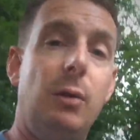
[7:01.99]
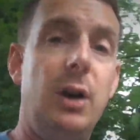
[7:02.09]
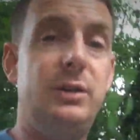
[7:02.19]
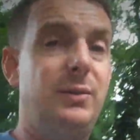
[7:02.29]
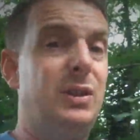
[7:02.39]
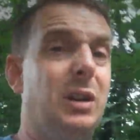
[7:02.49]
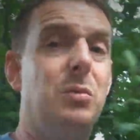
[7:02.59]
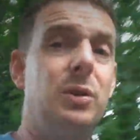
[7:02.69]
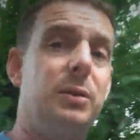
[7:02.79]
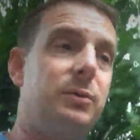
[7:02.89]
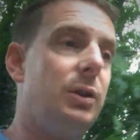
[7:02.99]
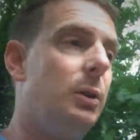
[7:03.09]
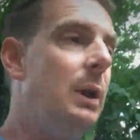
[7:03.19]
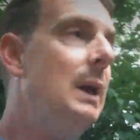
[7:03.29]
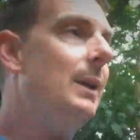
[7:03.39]
their eyes if you don't want them
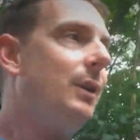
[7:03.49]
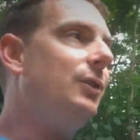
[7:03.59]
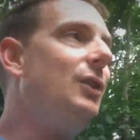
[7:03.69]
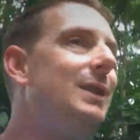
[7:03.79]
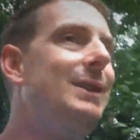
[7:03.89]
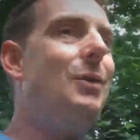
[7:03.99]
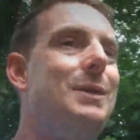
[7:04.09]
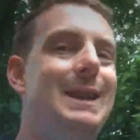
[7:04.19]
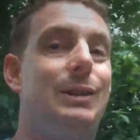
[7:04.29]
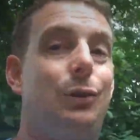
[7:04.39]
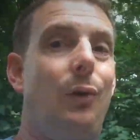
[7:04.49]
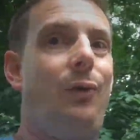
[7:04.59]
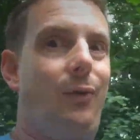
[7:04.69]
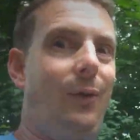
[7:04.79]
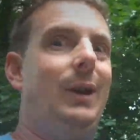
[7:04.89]
to. They certainly don't need to, to
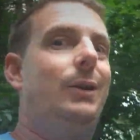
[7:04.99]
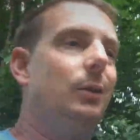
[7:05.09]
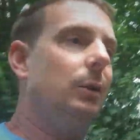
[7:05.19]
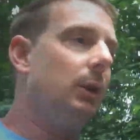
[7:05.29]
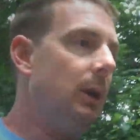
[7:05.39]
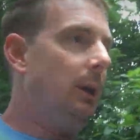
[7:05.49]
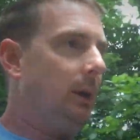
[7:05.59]
feel